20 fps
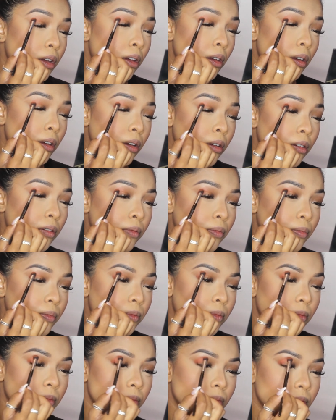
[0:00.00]

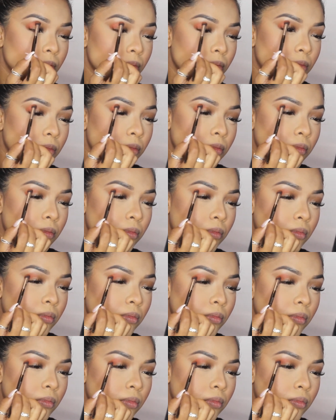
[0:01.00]

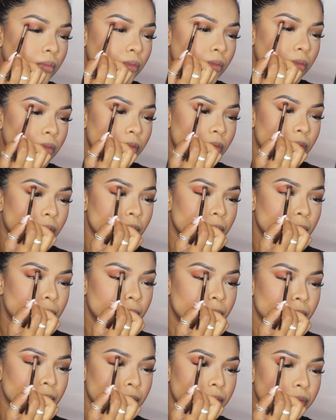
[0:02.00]

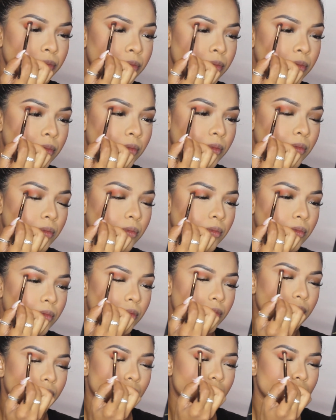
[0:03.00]

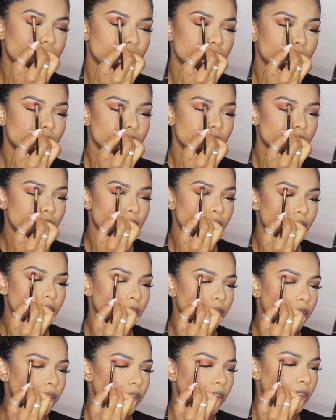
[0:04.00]

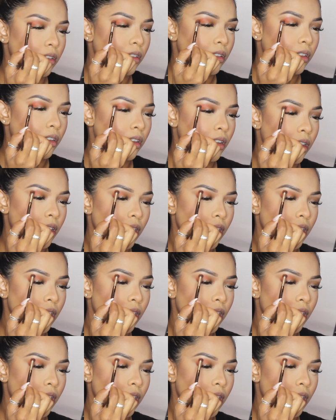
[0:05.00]
[no speech]